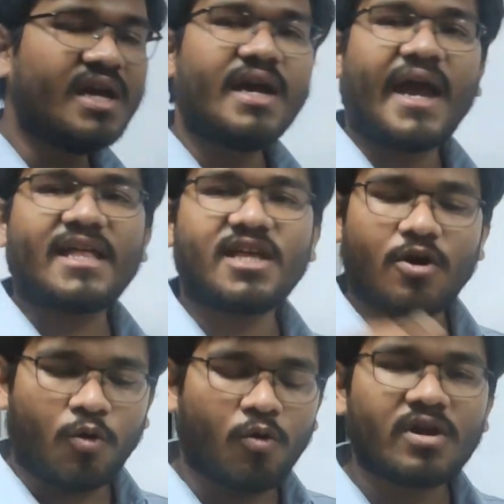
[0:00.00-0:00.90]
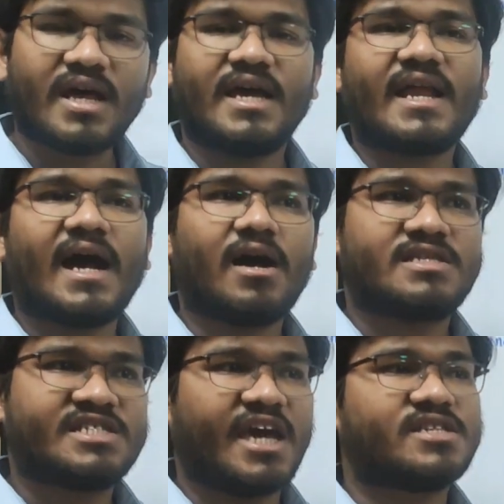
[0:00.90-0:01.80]
and the whole era
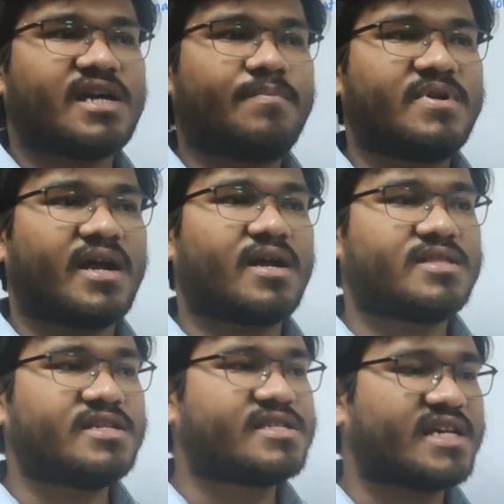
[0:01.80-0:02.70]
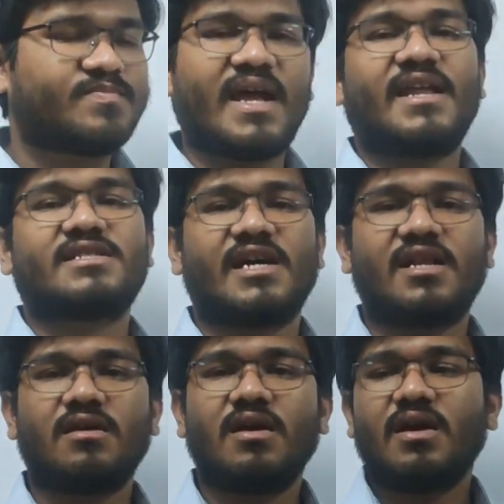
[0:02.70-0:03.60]
changed after this
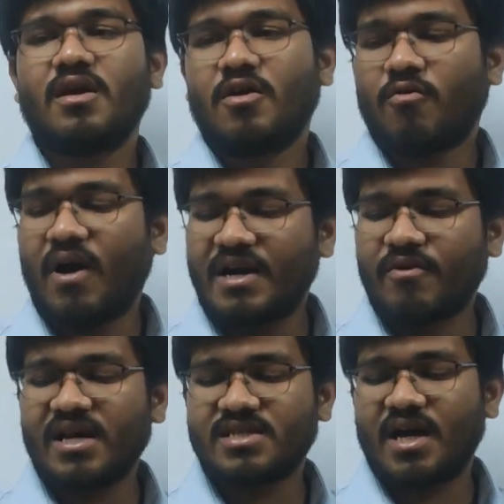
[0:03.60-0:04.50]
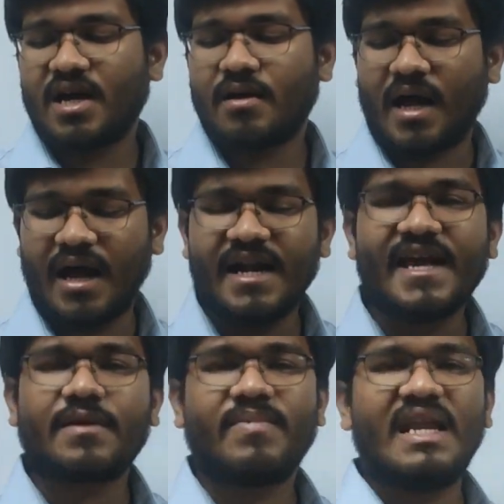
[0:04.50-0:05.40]
explanation. What was
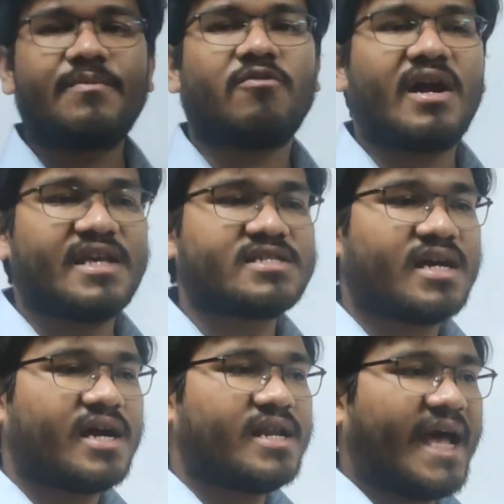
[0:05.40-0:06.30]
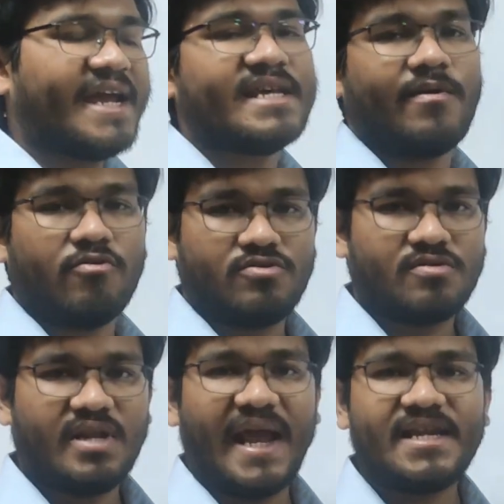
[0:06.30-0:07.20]
earlier believed, what is light about?
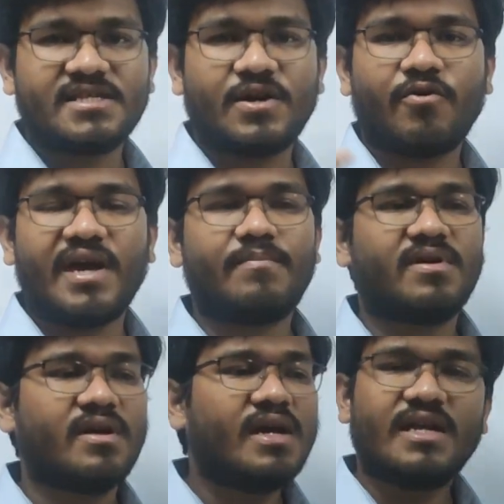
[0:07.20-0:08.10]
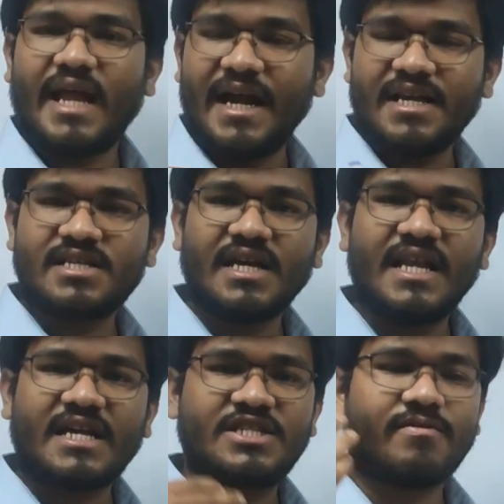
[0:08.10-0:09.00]
Light is a wave, light is an
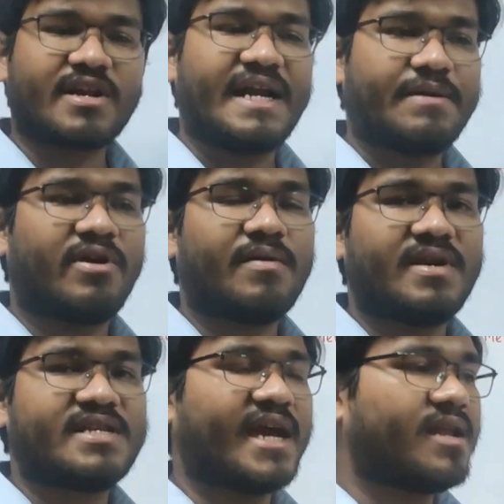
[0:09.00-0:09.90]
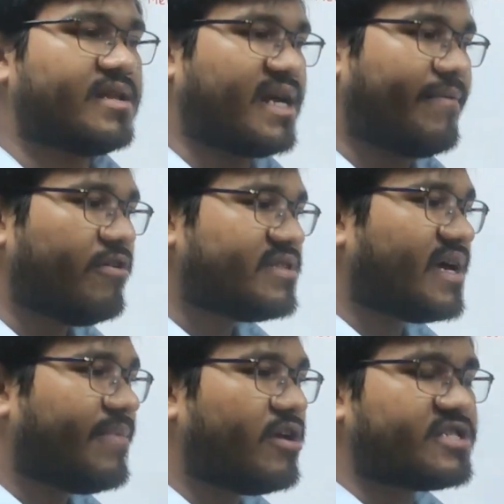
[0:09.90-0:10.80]
electromagnetic wave, it can travel with
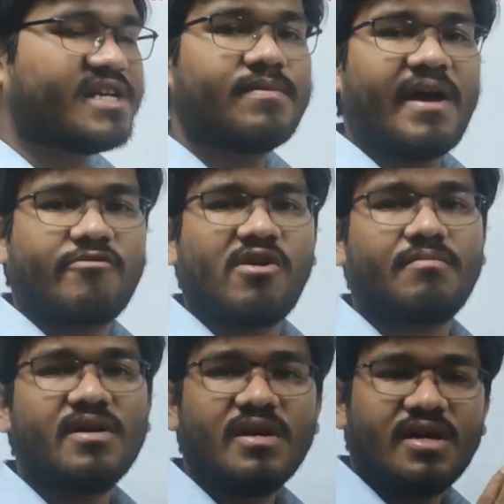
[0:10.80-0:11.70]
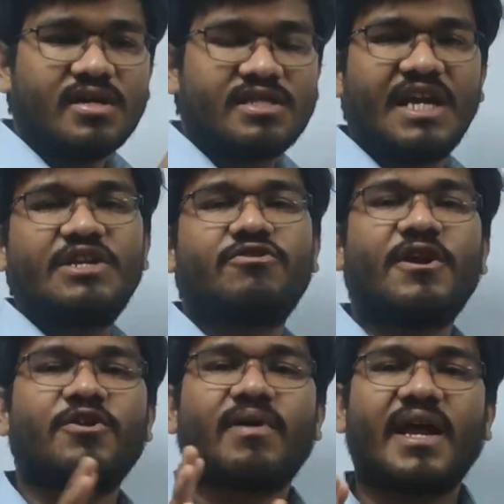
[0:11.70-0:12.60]
the velocity in vacuum 3 into
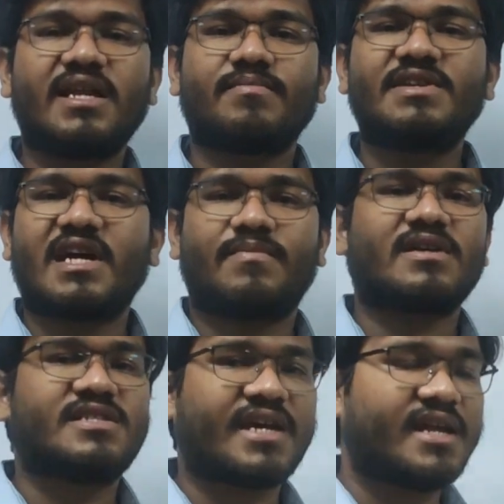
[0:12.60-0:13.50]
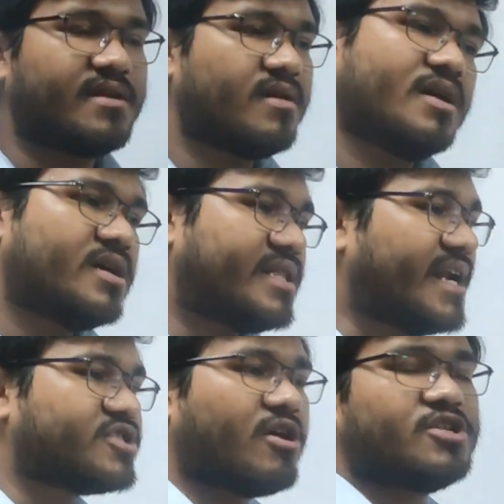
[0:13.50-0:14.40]
10⁸ meter per second.
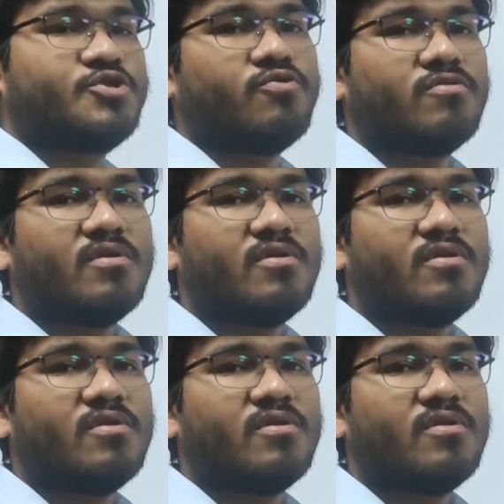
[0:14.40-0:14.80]
That is all true,